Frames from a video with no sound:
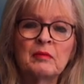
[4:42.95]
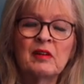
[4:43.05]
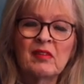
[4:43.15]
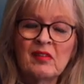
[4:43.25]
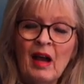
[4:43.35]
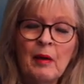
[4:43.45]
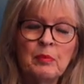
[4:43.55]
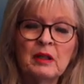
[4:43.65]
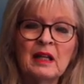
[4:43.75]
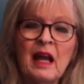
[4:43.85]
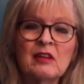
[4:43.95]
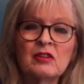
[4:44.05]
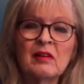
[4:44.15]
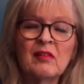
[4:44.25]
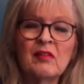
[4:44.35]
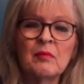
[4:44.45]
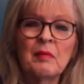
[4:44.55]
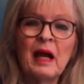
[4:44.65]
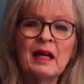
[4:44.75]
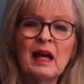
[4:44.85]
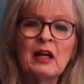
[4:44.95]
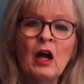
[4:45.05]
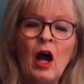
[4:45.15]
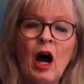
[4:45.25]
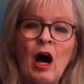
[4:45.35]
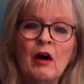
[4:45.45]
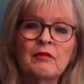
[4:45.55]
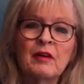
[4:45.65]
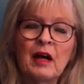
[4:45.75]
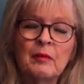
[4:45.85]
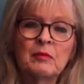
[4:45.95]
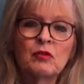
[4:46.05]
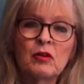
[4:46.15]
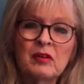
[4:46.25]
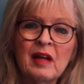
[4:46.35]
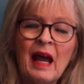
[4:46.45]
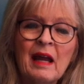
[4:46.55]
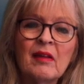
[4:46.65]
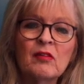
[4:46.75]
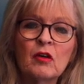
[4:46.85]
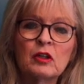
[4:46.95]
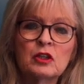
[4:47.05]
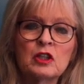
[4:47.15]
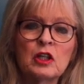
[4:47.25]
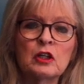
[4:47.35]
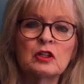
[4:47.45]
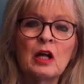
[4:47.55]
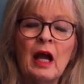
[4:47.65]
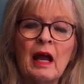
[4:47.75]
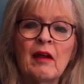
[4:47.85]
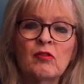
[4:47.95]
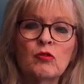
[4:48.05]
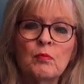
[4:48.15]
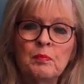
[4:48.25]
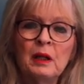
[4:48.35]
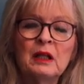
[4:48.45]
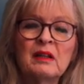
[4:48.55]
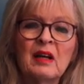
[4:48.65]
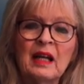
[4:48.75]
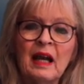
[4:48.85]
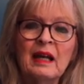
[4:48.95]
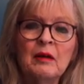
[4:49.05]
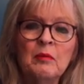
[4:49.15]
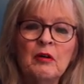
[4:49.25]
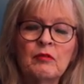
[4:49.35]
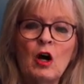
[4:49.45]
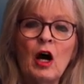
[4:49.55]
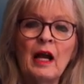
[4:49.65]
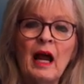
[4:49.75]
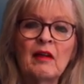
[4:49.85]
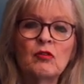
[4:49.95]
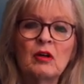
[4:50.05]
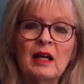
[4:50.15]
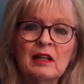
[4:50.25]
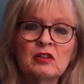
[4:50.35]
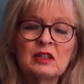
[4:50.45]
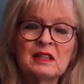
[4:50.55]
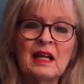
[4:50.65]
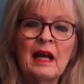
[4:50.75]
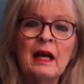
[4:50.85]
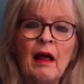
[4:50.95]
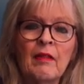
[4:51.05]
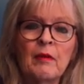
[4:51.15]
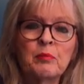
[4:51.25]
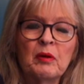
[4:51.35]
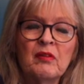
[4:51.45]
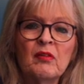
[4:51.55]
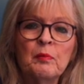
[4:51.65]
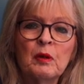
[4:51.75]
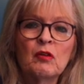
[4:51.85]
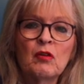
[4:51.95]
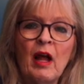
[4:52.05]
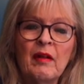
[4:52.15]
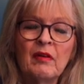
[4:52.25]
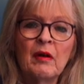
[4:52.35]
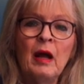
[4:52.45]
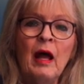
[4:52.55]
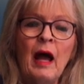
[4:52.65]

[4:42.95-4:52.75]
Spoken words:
disciple nations. The mandate of today's church is to build the kingdom of God and to legislate the principles and the